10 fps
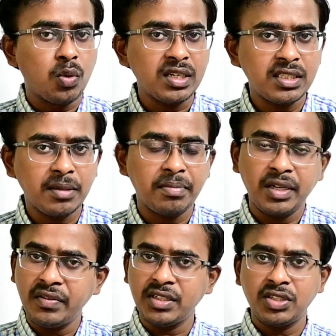Once the
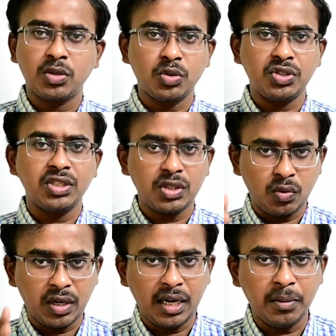previous year questions
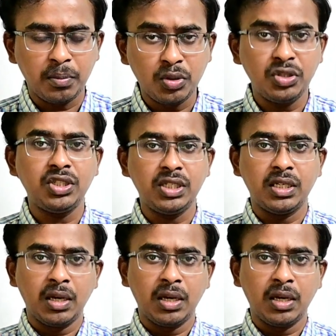ungalala purinji